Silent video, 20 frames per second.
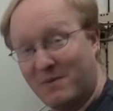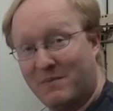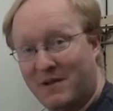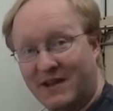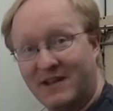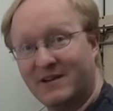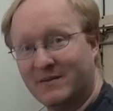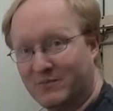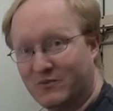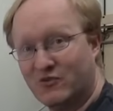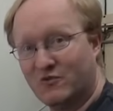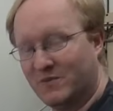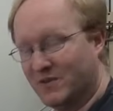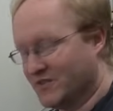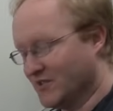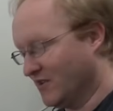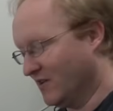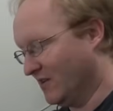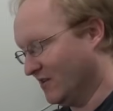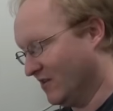been making
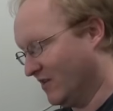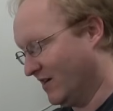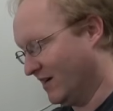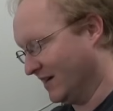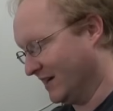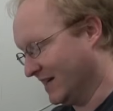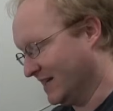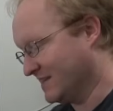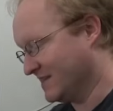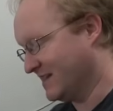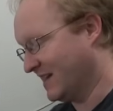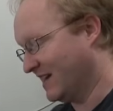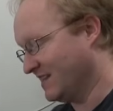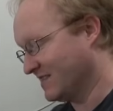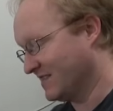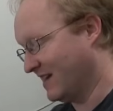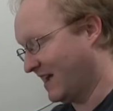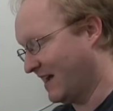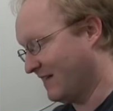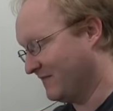improvements all along. It's
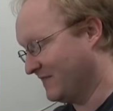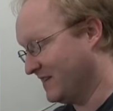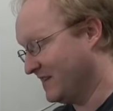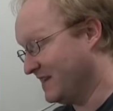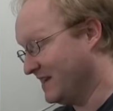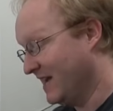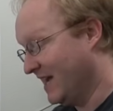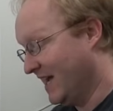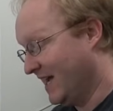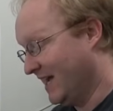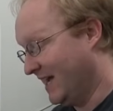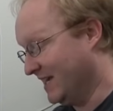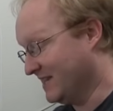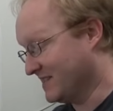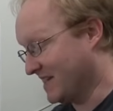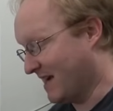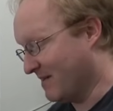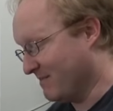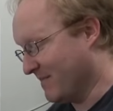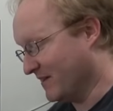nice and hefty.
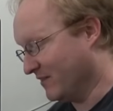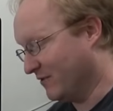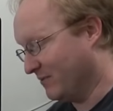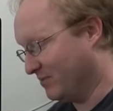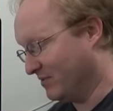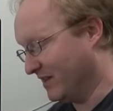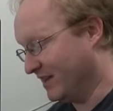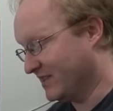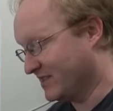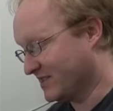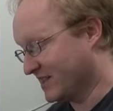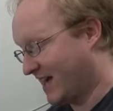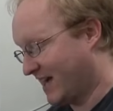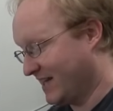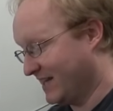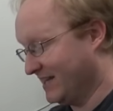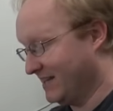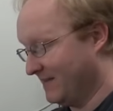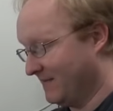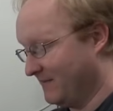It's got metal plates
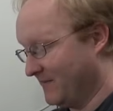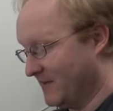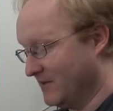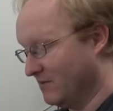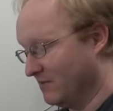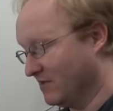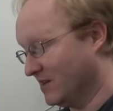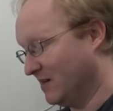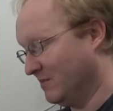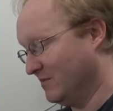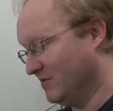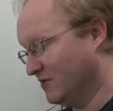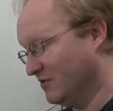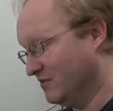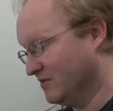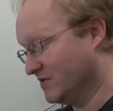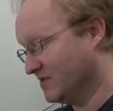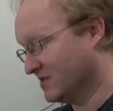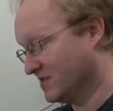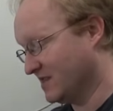on it. They don't come
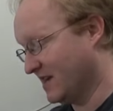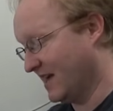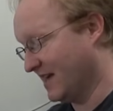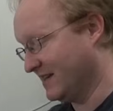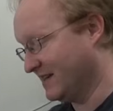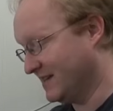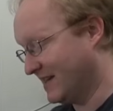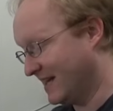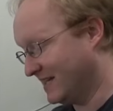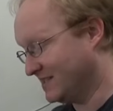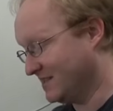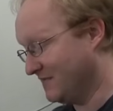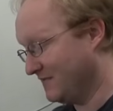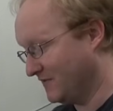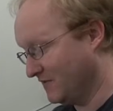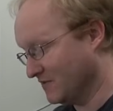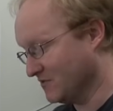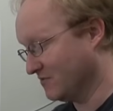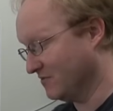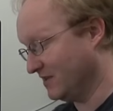loose. And it actually
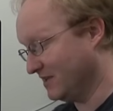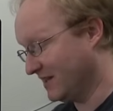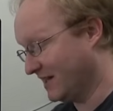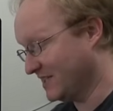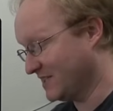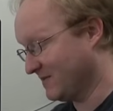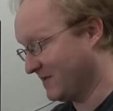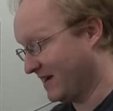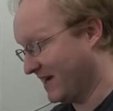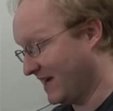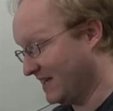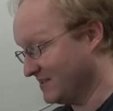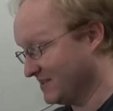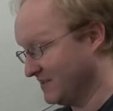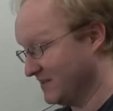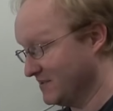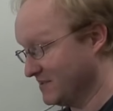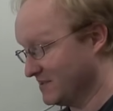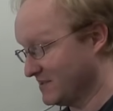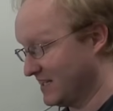feels really nice in my hands.
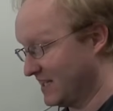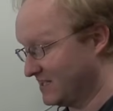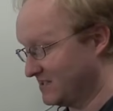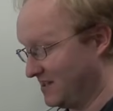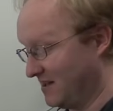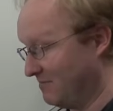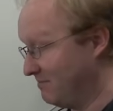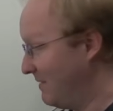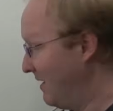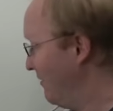And this is actually a